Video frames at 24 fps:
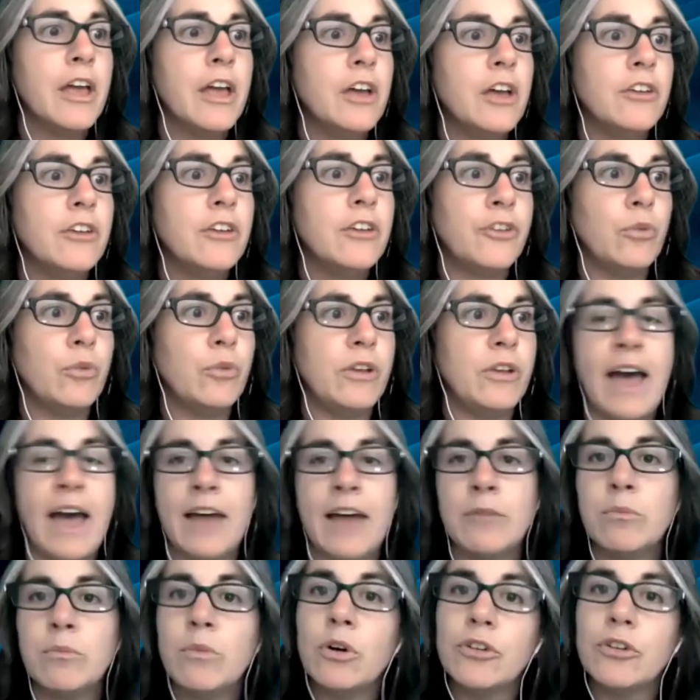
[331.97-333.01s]
So we've
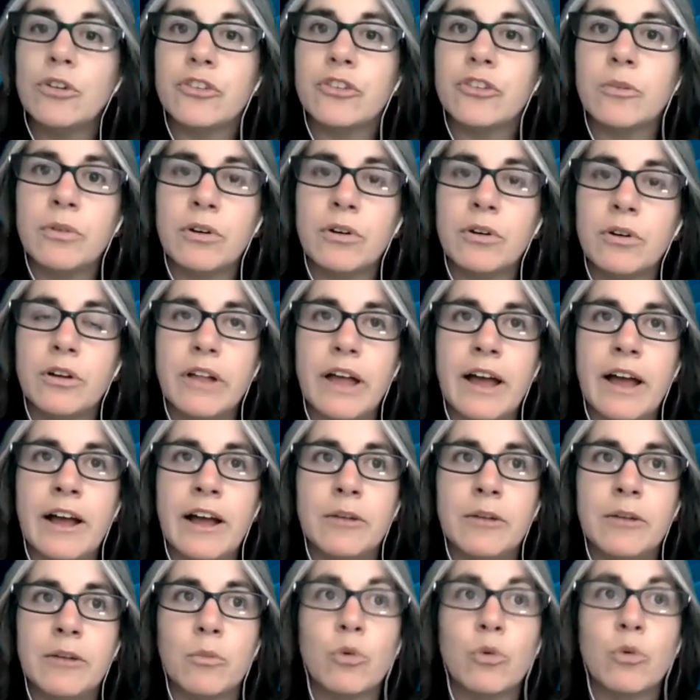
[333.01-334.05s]
had multiple
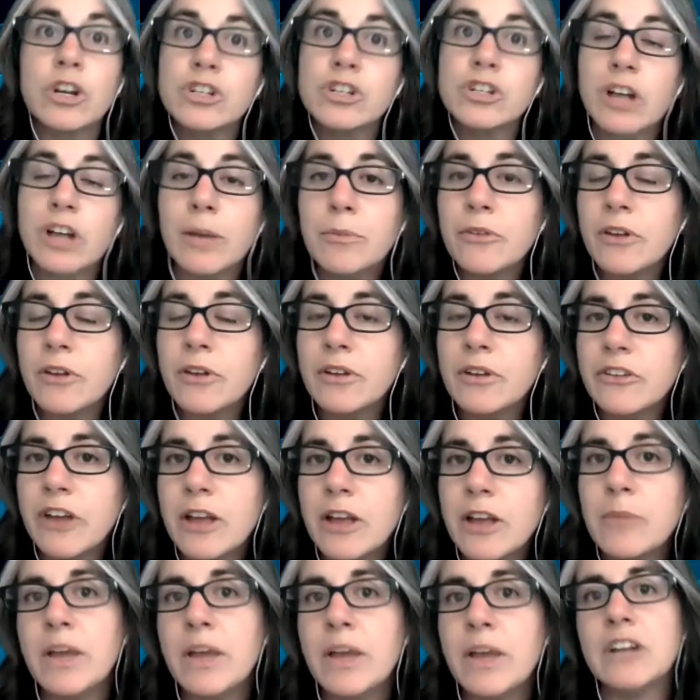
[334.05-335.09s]
workshops on
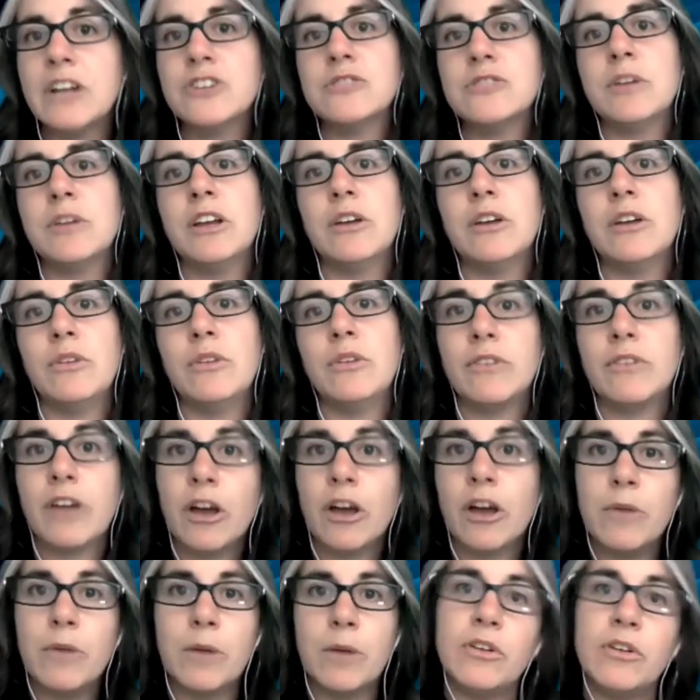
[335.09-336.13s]
time management. We've
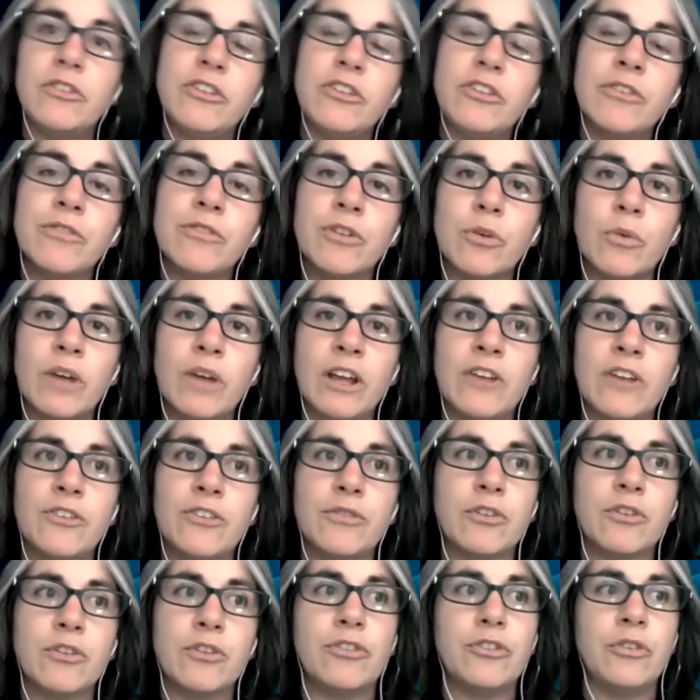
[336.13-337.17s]
come up with different ways
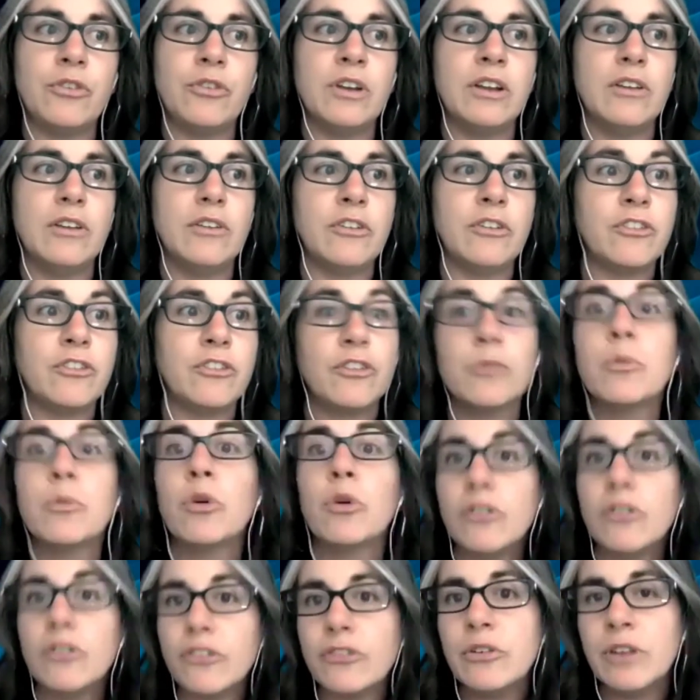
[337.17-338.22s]
for to
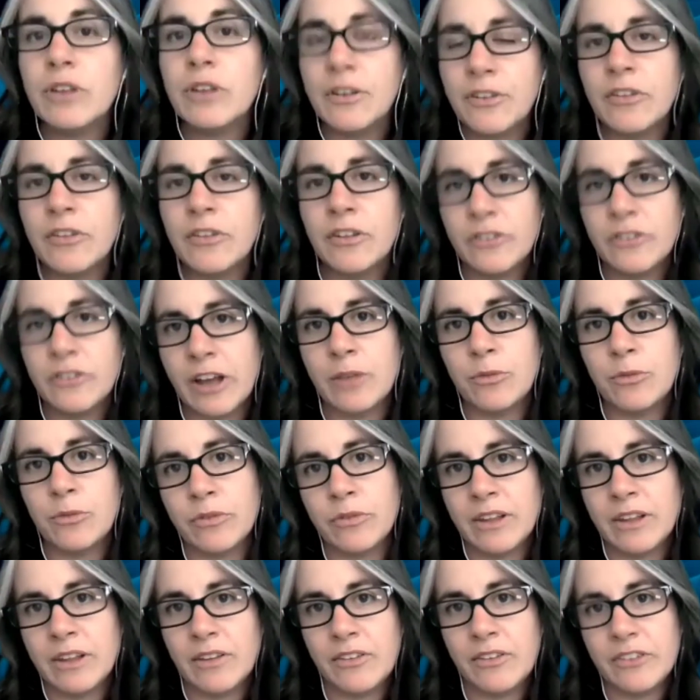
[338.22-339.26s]
support students in the times when
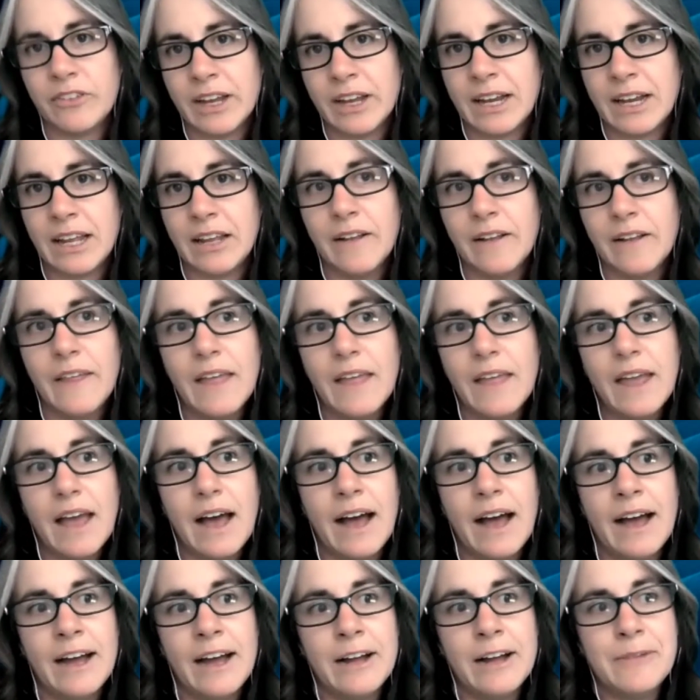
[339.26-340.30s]
they study.
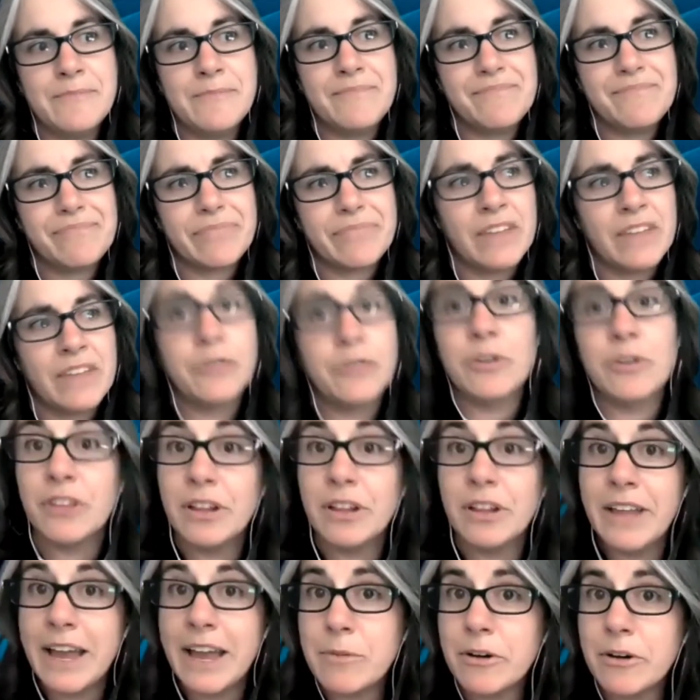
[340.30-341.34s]
And so at the
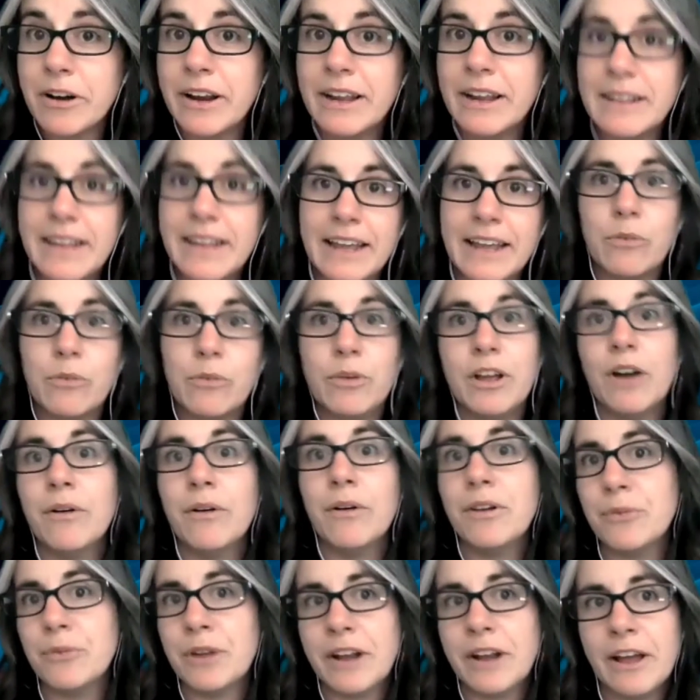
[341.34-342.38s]
library, like, we
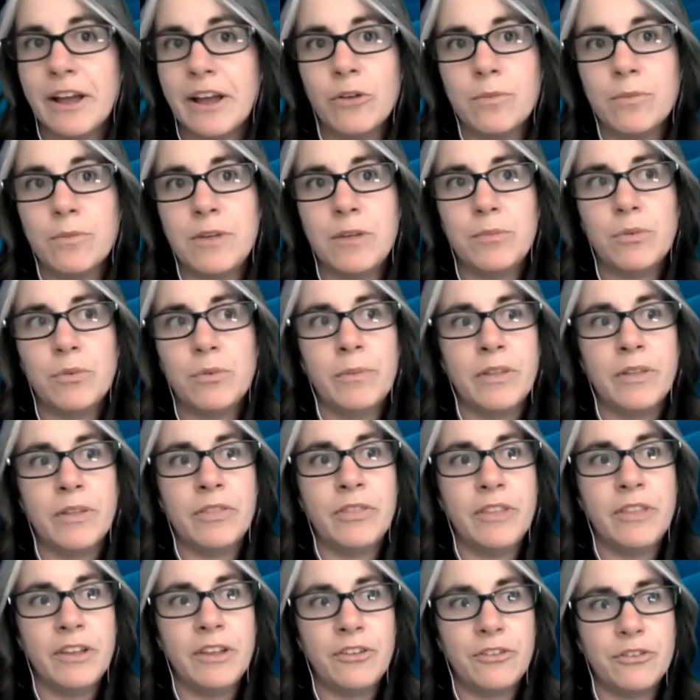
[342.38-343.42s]
always want to help people, but
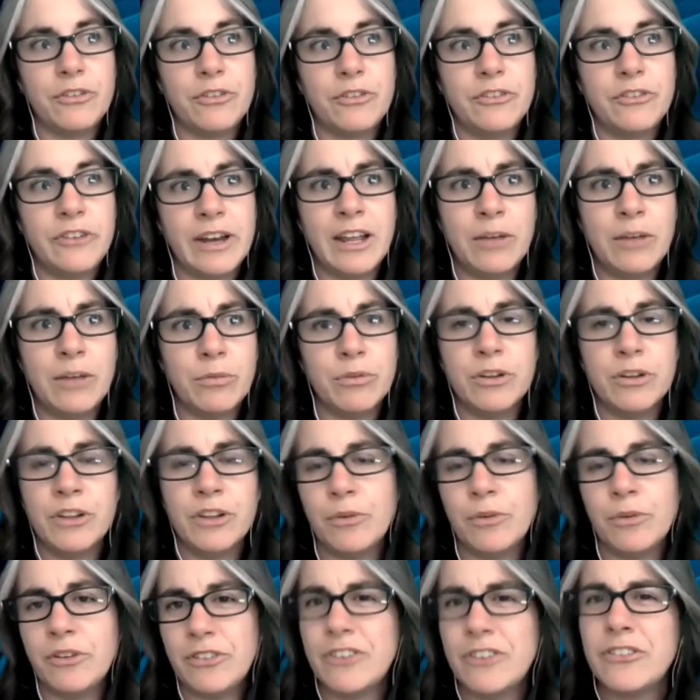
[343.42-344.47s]
this study really
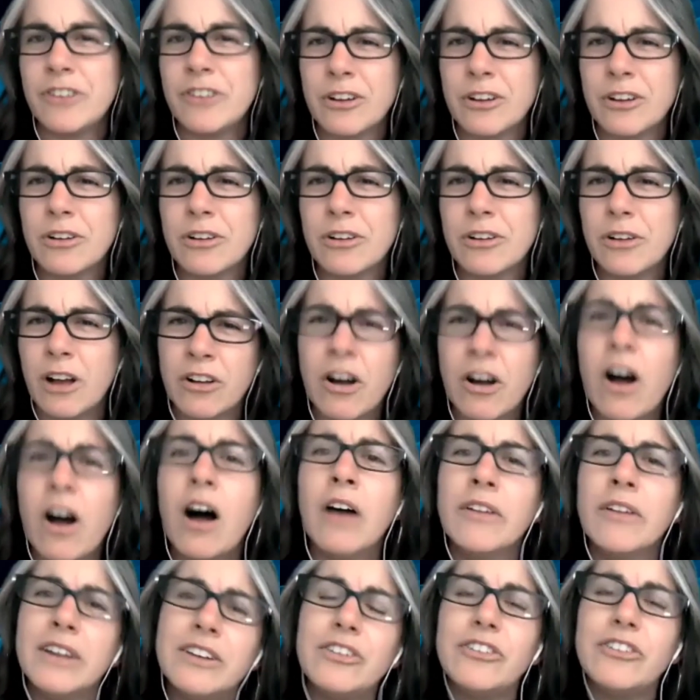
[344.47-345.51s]
was just a
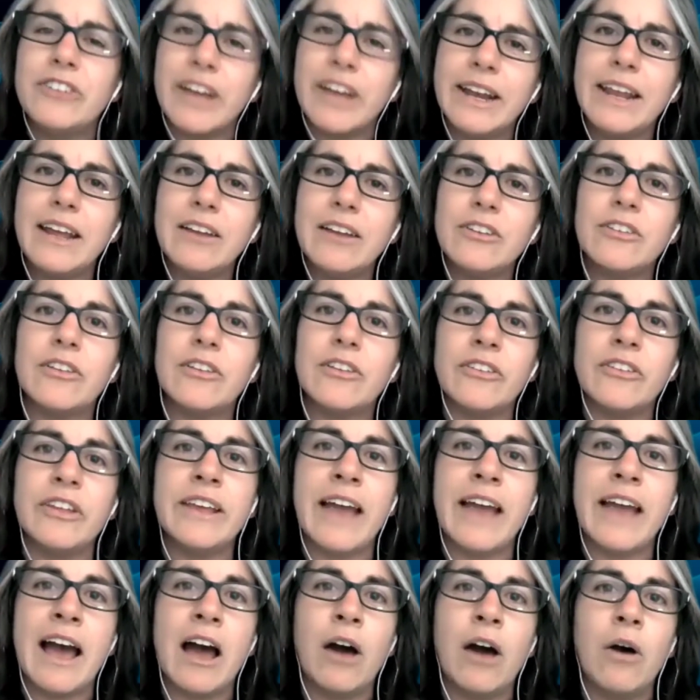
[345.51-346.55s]
college study to see
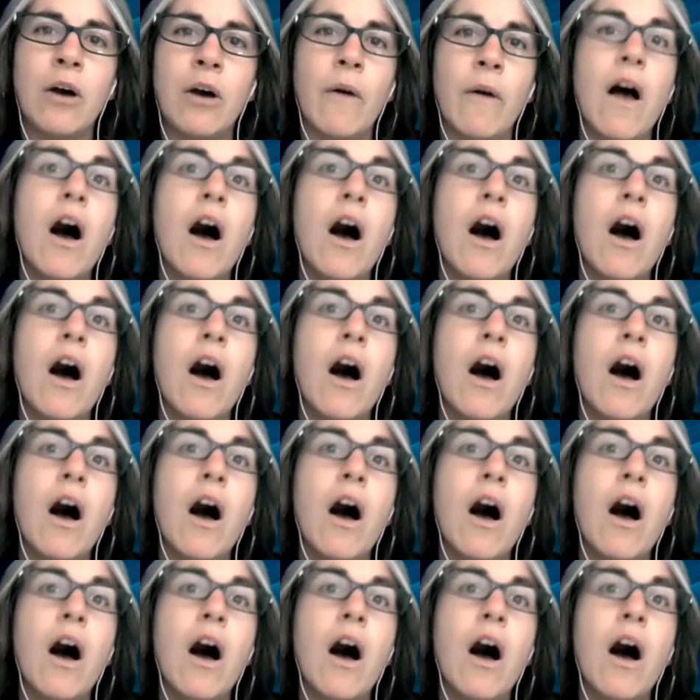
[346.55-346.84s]
how